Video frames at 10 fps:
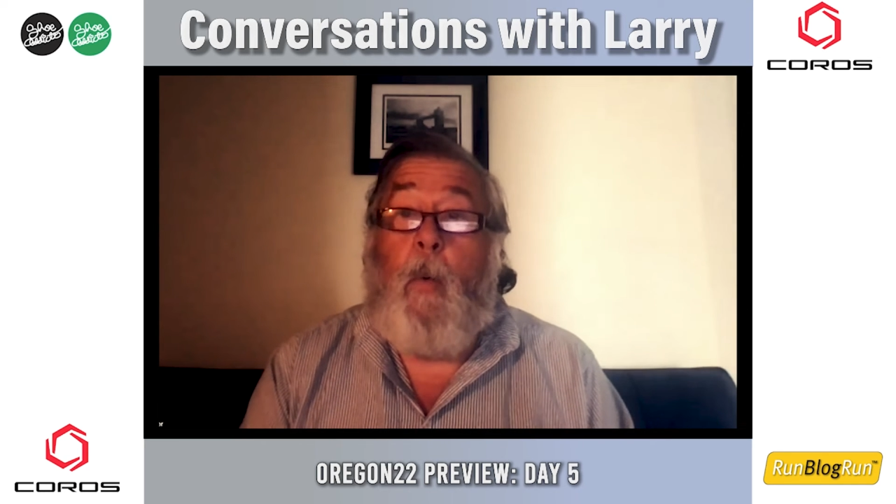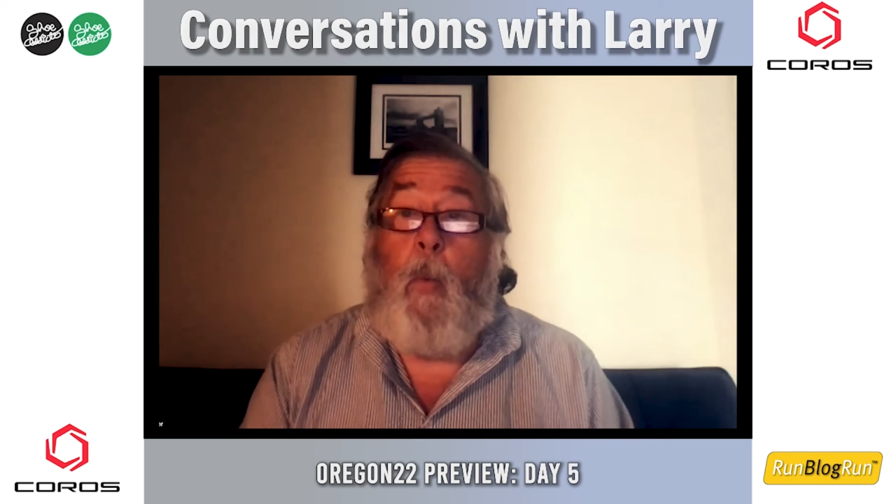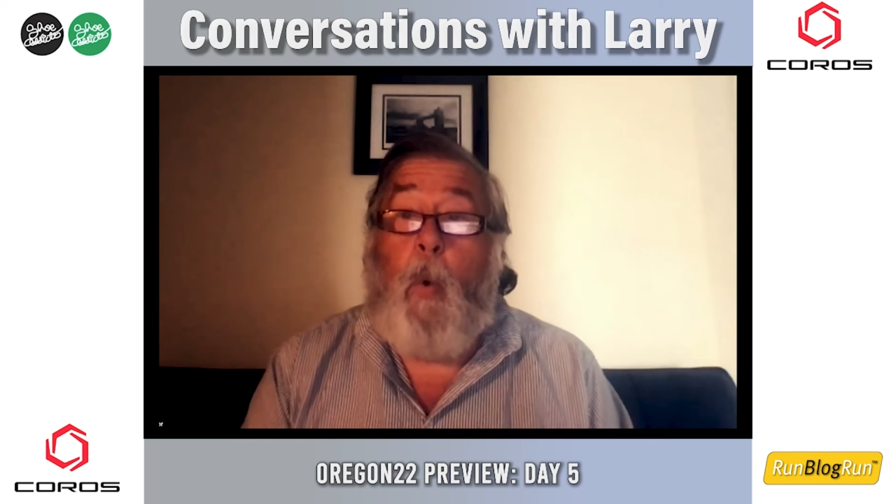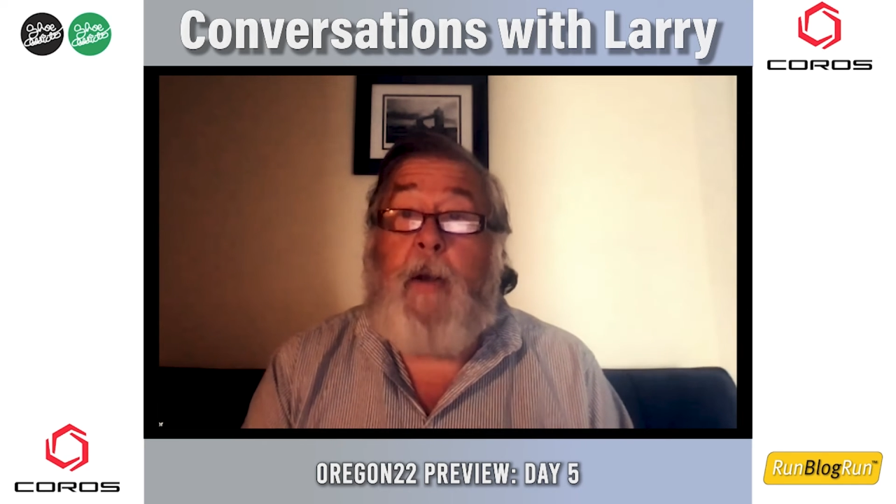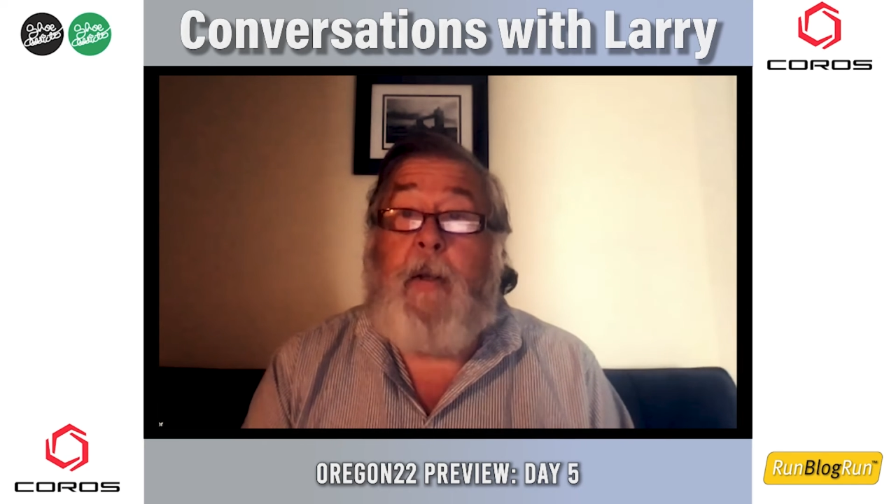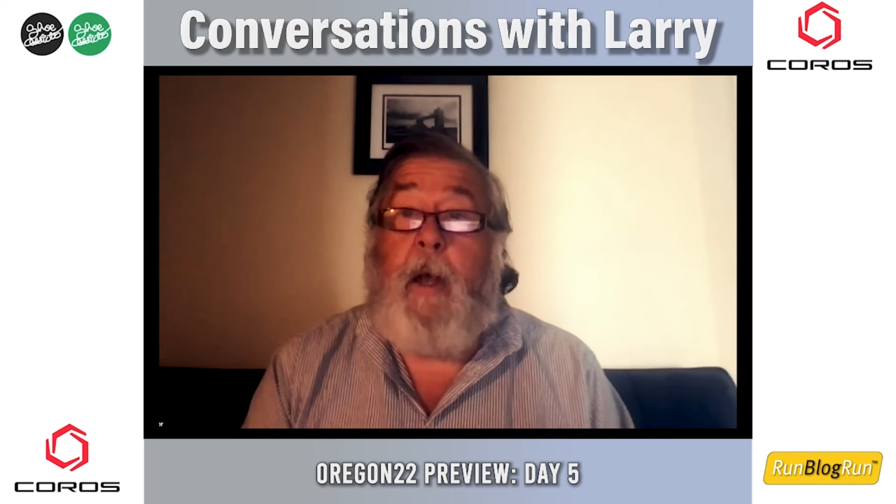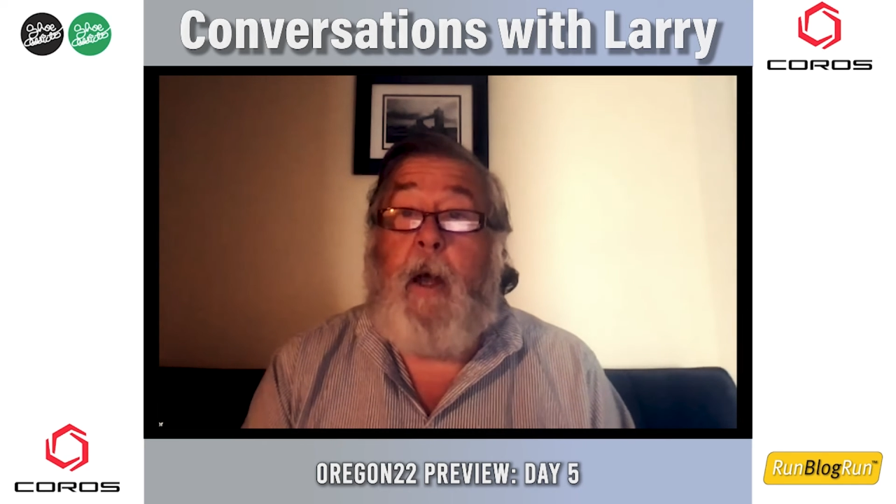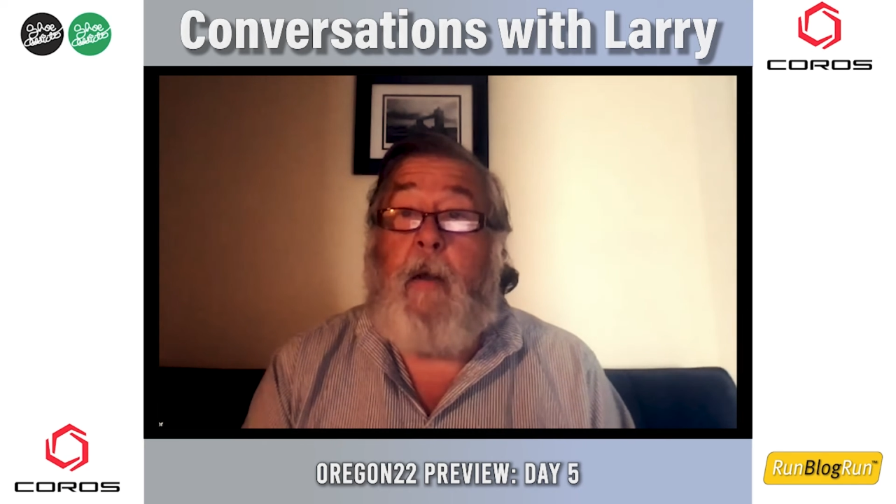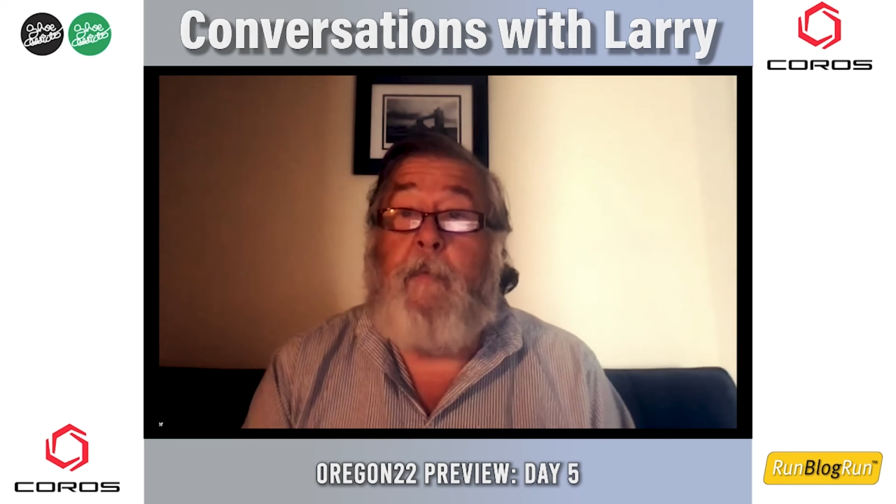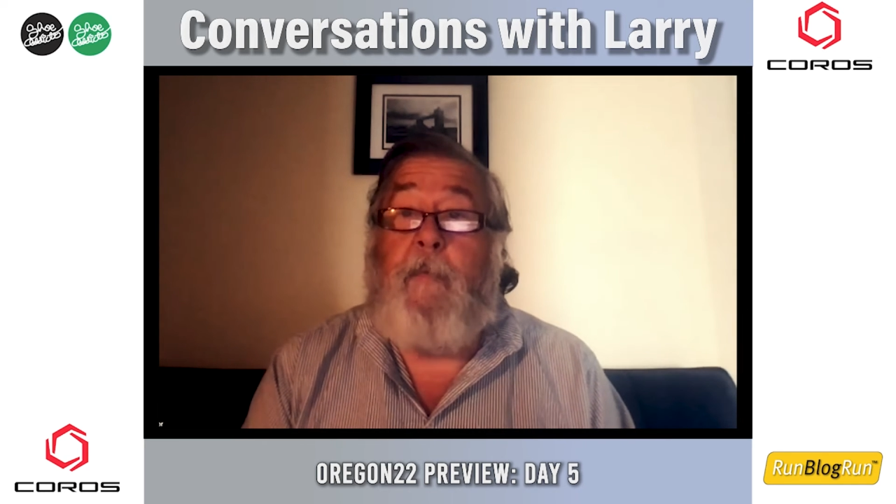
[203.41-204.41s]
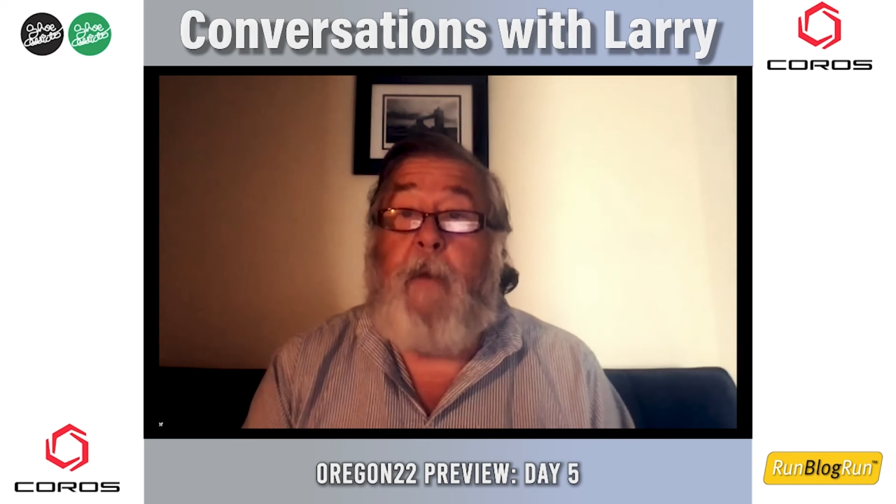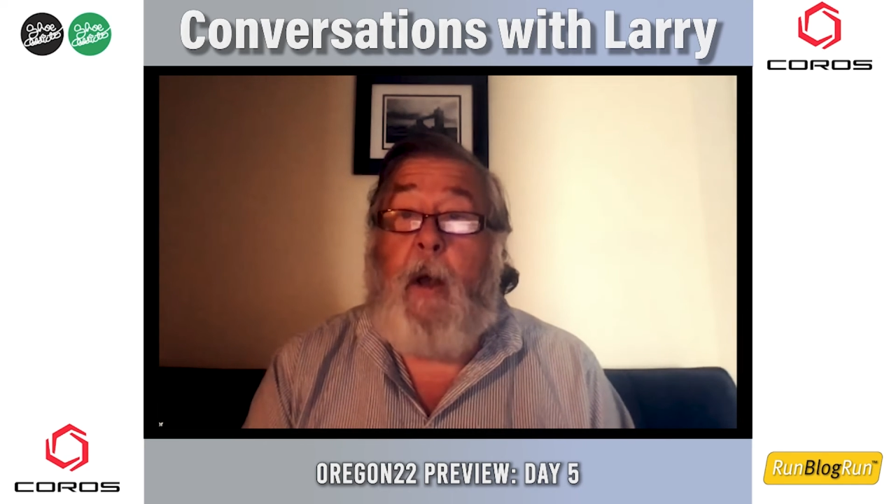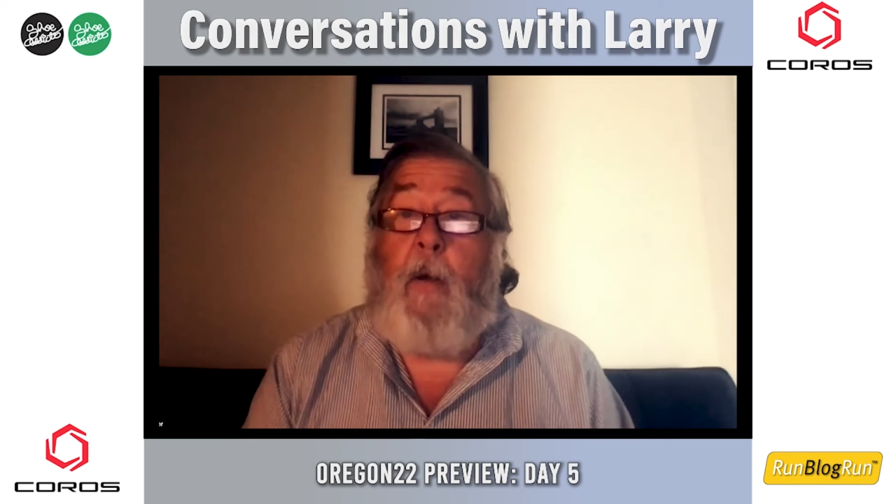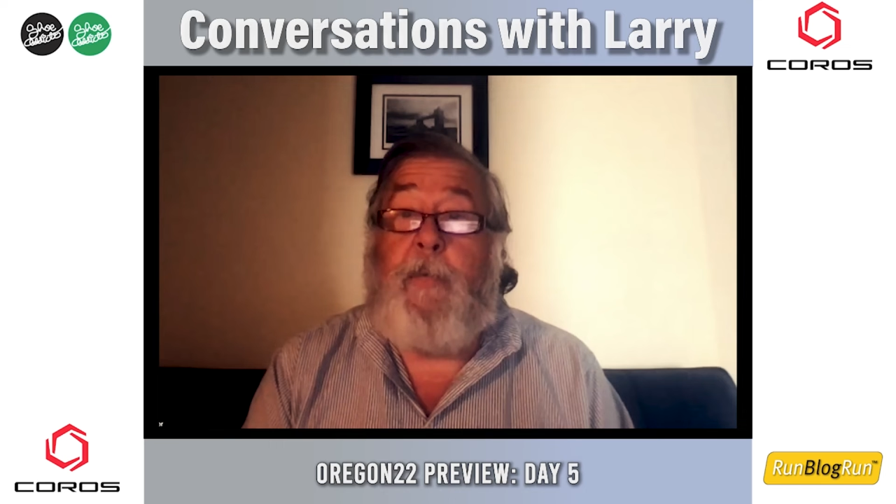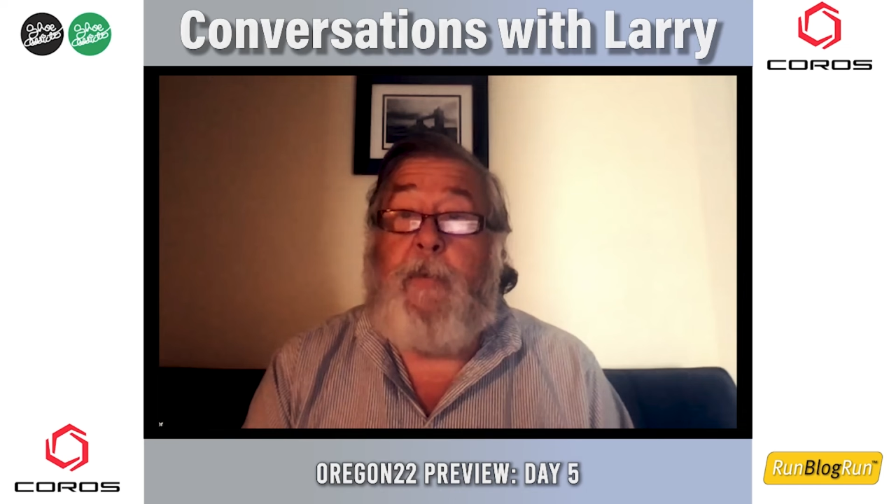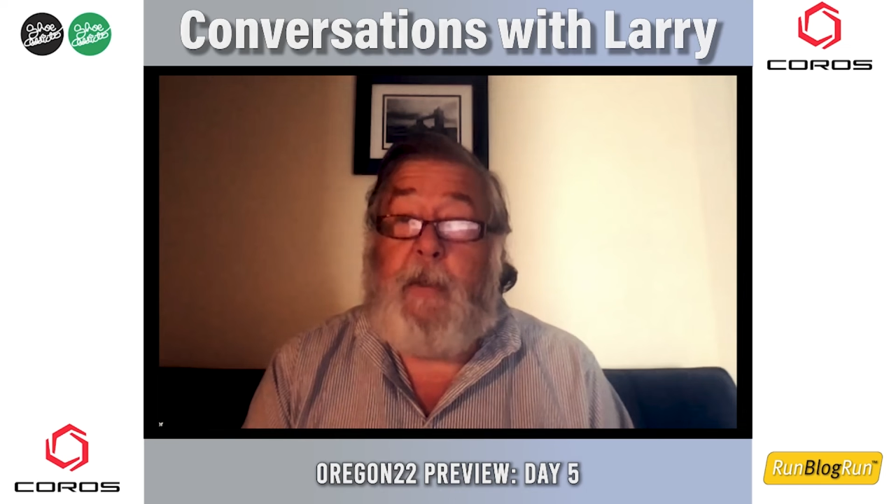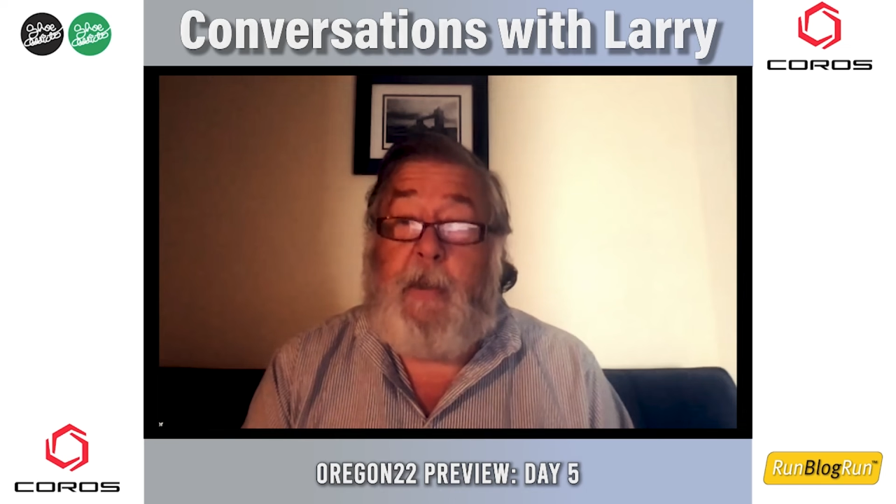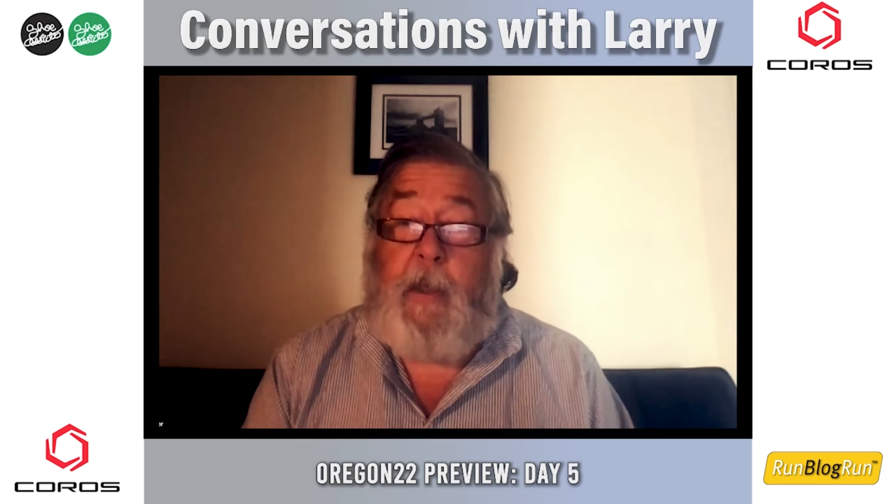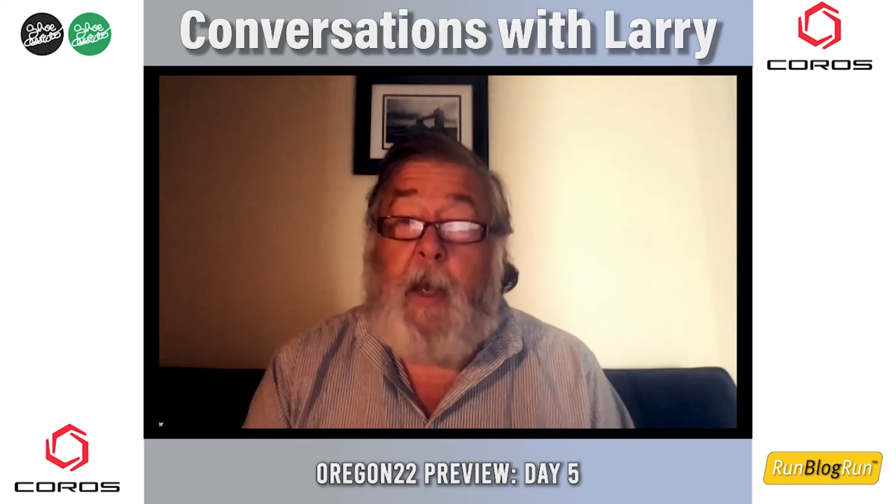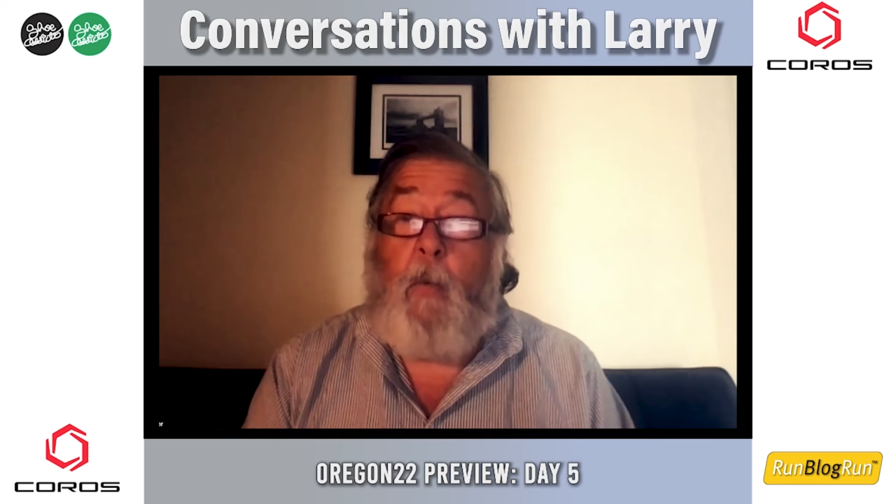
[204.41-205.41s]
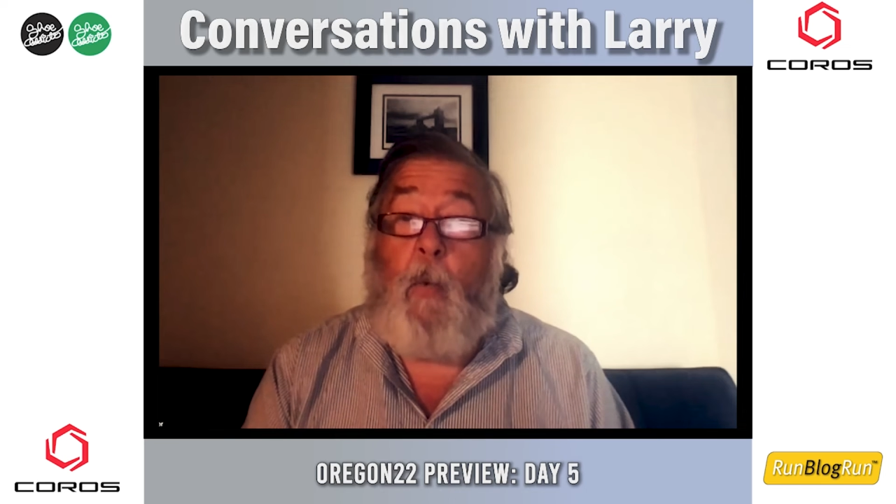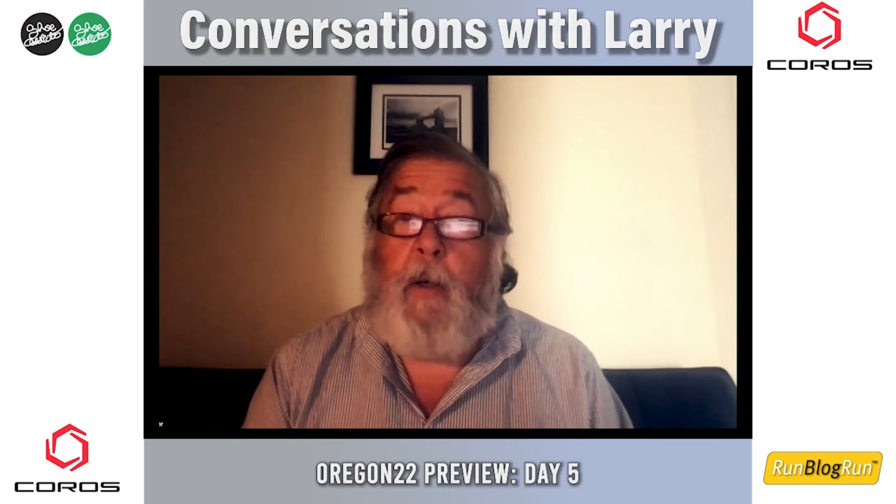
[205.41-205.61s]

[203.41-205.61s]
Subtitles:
What kind of health is he at?